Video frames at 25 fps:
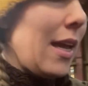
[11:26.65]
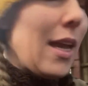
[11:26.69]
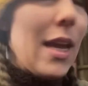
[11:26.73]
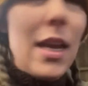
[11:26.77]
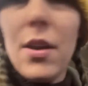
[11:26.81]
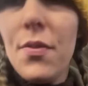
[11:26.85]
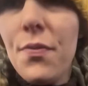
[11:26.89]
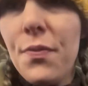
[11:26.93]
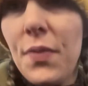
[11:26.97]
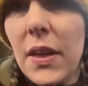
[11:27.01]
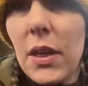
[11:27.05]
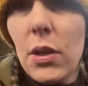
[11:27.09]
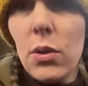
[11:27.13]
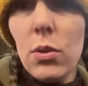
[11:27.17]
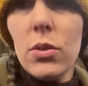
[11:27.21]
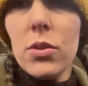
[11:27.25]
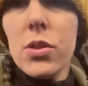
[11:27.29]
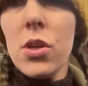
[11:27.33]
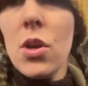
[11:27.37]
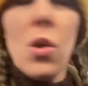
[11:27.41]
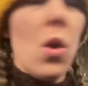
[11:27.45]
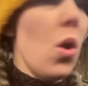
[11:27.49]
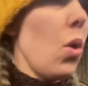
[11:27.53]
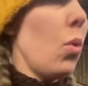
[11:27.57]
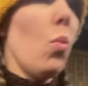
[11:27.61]
in a
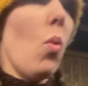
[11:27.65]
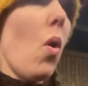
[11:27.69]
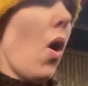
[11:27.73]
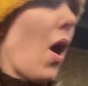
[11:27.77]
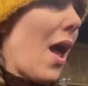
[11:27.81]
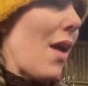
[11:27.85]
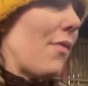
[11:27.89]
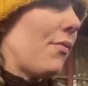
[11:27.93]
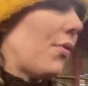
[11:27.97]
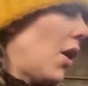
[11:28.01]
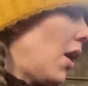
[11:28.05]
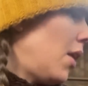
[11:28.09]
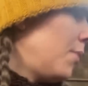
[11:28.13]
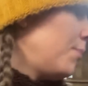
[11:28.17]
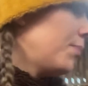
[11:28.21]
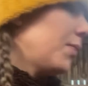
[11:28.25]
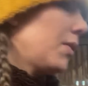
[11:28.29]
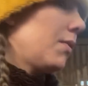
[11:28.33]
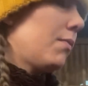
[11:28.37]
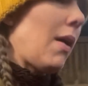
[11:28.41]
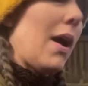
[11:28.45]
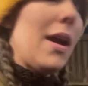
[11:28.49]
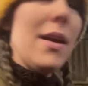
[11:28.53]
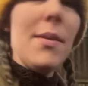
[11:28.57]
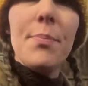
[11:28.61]
field, whatever,
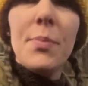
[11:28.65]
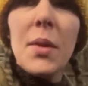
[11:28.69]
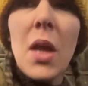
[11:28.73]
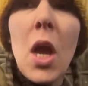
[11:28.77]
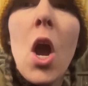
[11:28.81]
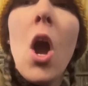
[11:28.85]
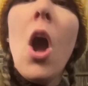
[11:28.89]
right?